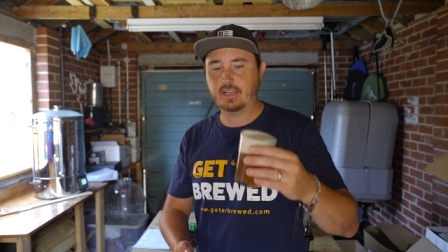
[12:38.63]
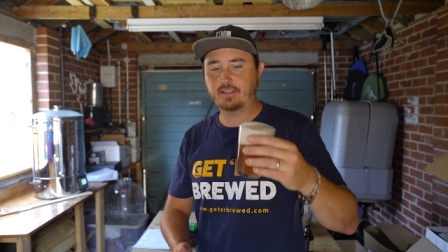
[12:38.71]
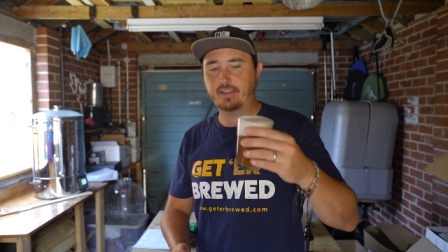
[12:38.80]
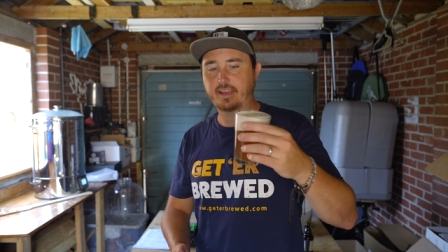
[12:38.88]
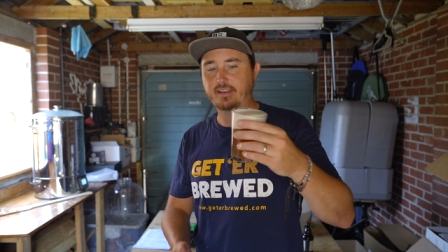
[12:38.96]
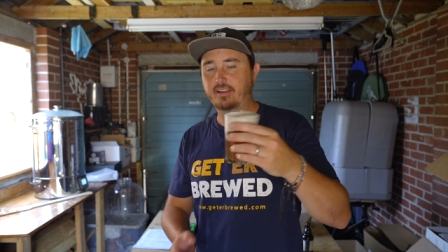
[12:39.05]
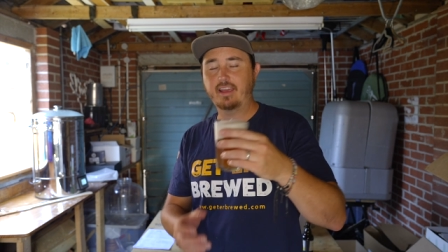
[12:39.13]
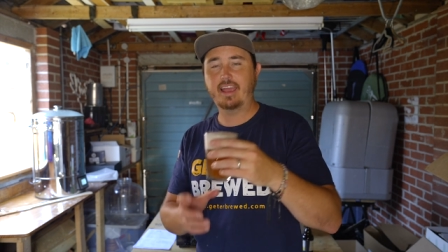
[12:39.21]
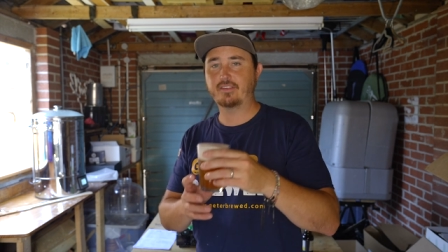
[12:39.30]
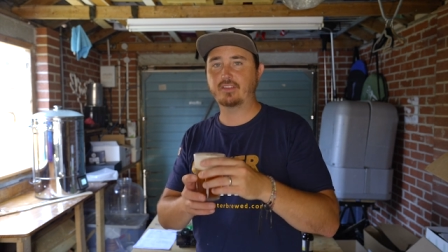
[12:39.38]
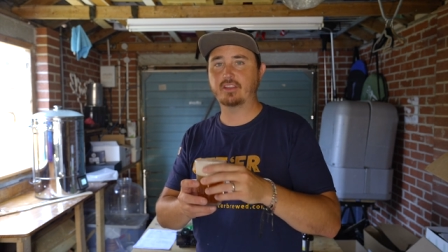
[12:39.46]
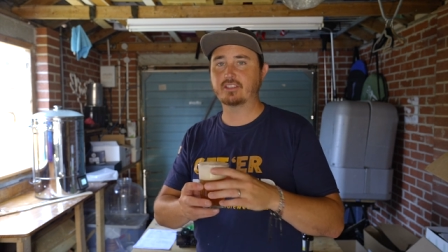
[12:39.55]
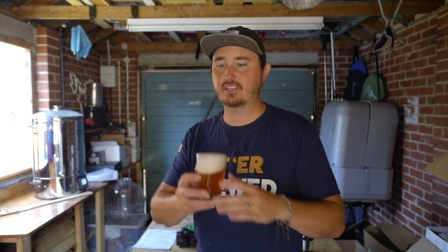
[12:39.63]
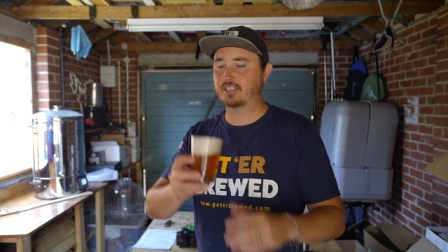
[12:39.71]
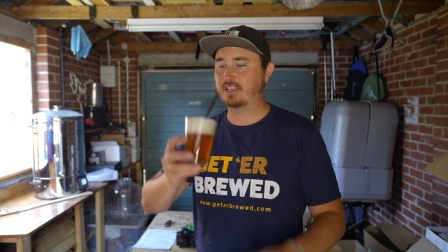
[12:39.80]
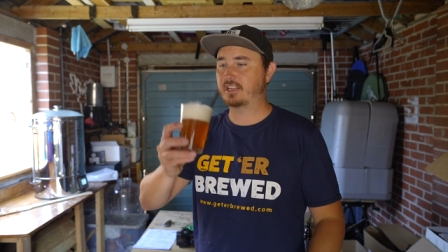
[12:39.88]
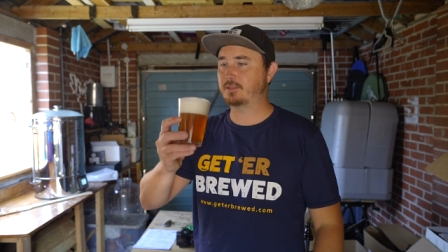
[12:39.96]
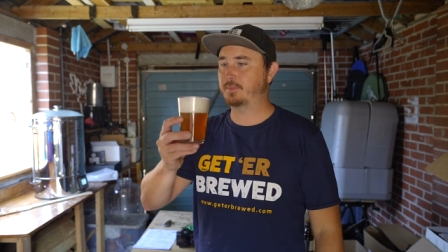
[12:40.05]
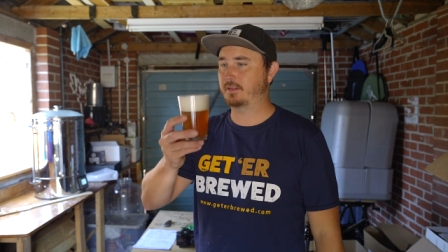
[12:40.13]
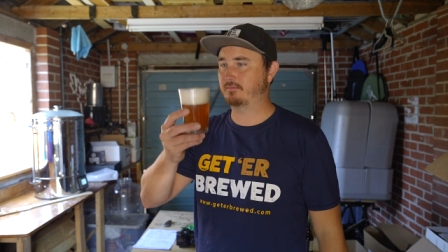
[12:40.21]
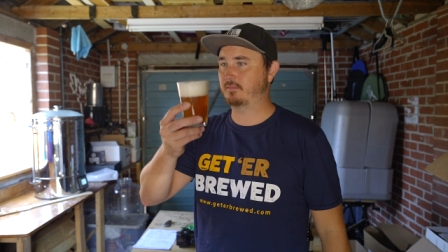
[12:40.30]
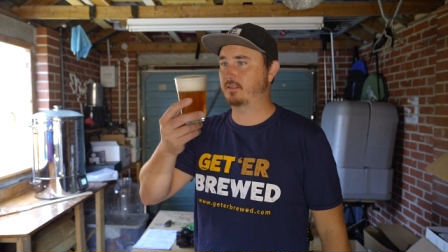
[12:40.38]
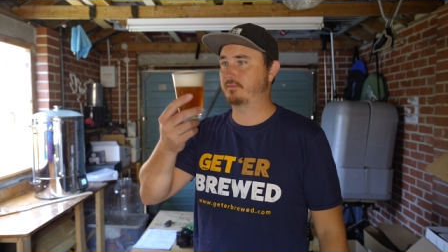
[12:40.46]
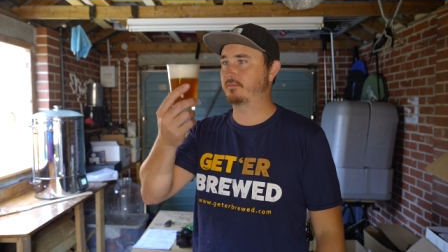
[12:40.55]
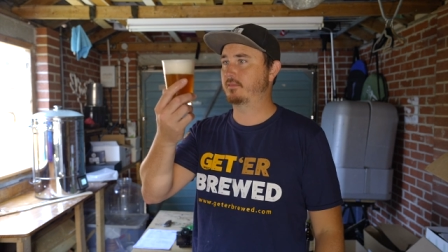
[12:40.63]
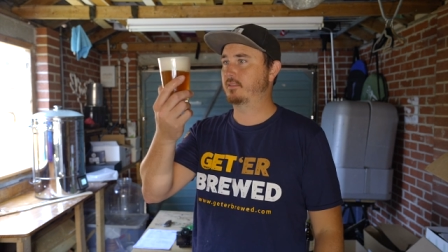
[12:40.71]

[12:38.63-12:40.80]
And then everything since then has been, well,